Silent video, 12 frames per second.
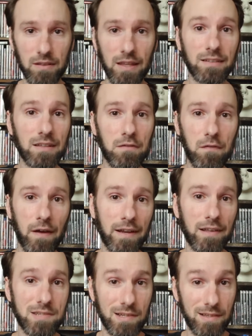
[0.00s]
Lately,
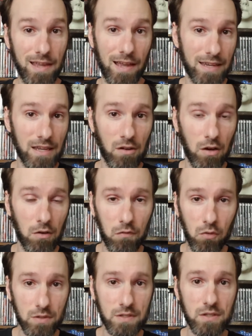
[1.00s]
financially, I cannot
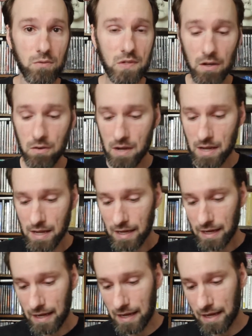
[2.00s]
afford to do so.
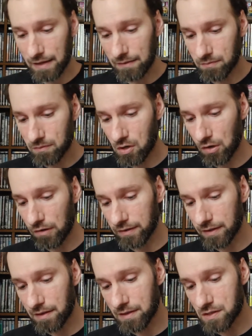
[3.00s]
And
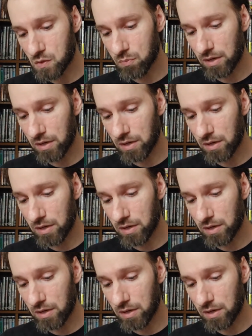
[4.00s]
currently, this is